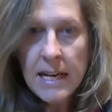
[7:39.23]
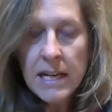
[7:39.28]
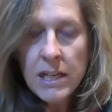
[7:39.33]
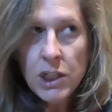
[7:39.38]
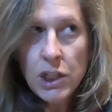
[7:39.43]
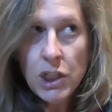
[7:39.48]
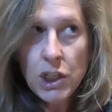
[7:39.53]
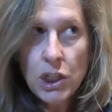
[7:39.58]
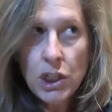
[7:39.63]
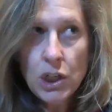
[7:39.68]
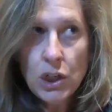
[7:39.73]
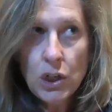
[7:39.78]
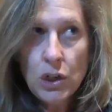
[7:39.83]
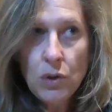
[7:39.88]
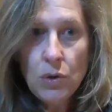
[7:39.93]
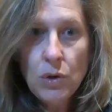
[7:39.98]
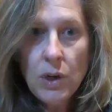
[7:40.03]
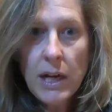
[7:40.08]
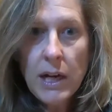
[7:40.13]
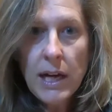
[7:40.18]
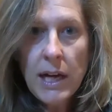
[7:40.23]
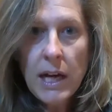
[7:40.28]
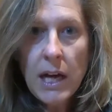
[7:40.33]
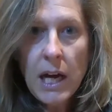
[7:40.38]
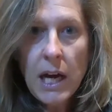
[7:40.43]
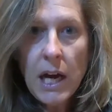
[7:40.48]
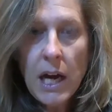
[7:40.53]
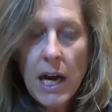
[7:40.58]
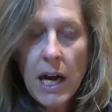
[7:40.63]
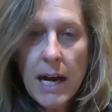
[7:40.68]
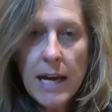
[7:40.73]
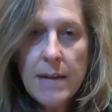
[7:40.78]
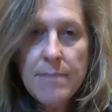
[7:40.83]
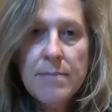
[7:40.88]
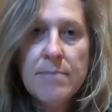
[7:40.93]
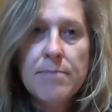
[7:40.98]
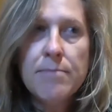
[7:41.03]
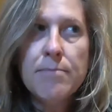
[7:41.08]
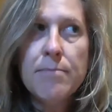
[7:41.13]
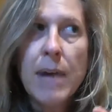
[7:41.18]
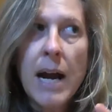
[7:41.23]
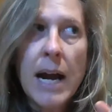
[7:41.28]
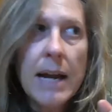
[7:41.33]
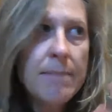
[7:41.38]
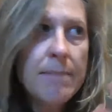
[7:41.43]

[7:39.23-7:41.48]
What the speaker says: You know, my